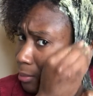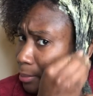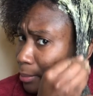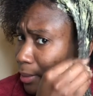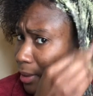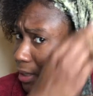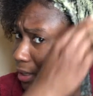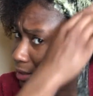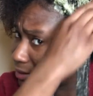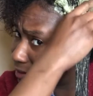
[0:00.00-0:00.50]

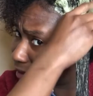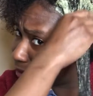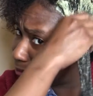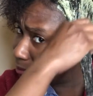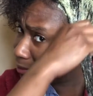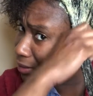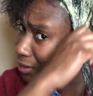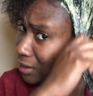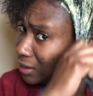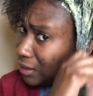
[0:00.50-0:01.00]
Because
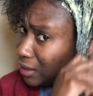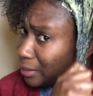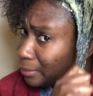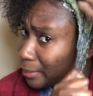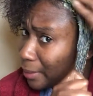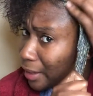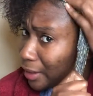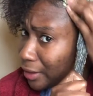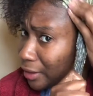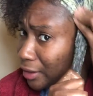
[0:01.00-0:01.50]
I'm looking at
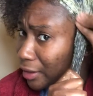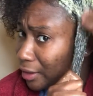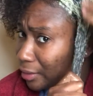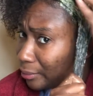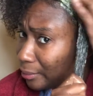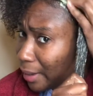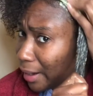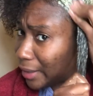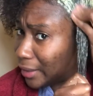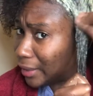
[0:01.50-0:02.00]
my hair
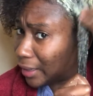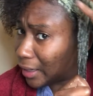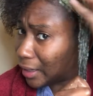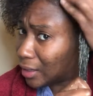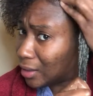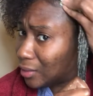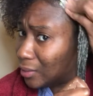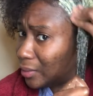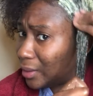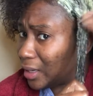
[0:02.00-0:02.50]
right
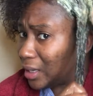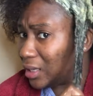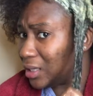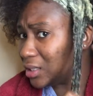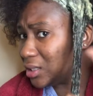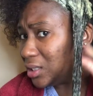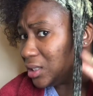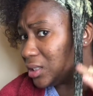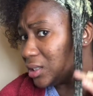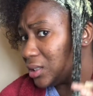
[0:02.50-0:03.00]
now and
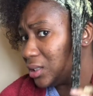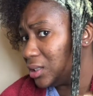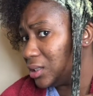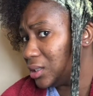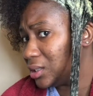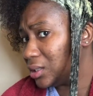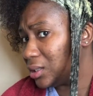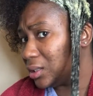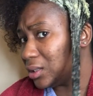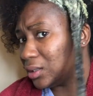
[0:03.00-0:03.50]
it just
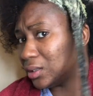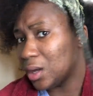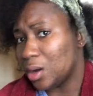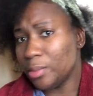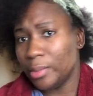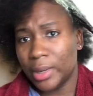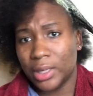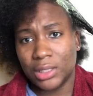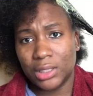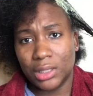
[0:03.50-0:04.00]
looks so
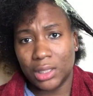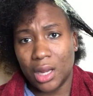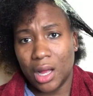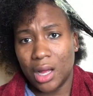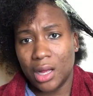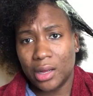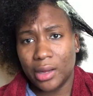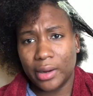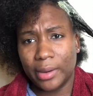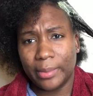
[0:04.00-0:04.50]
much
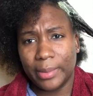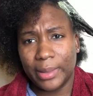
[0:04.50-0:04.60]
longer, but